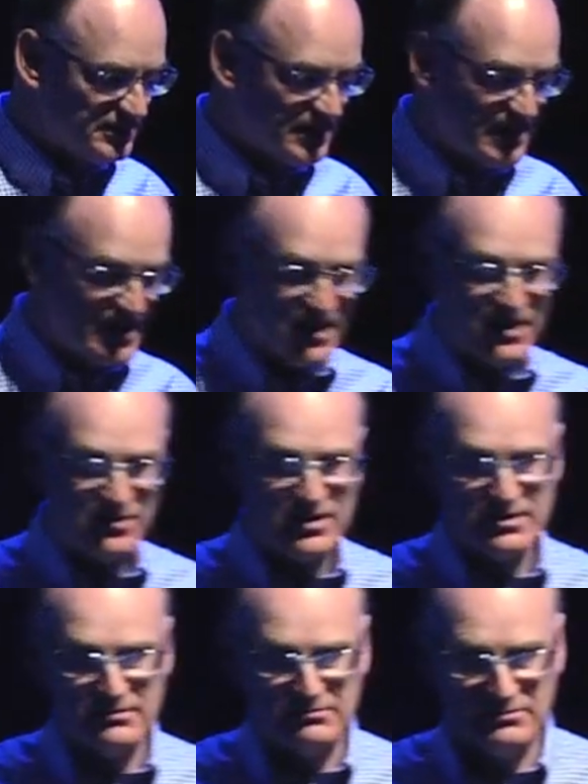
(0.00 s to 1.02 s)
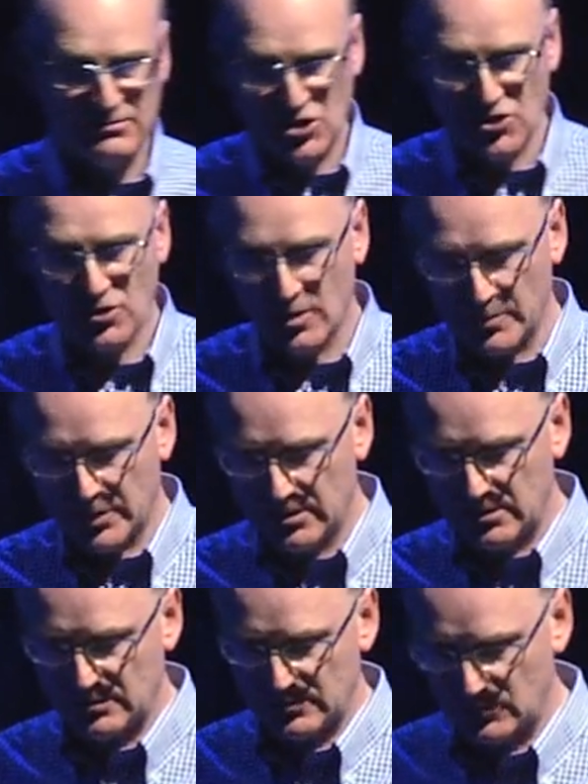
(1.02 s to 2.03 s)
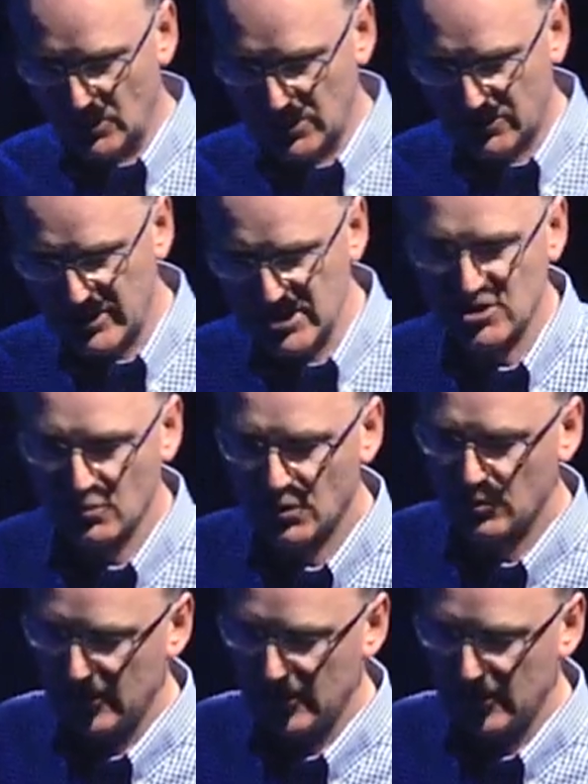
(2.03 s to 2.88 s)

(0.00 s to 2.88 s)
here in Europe? What creature would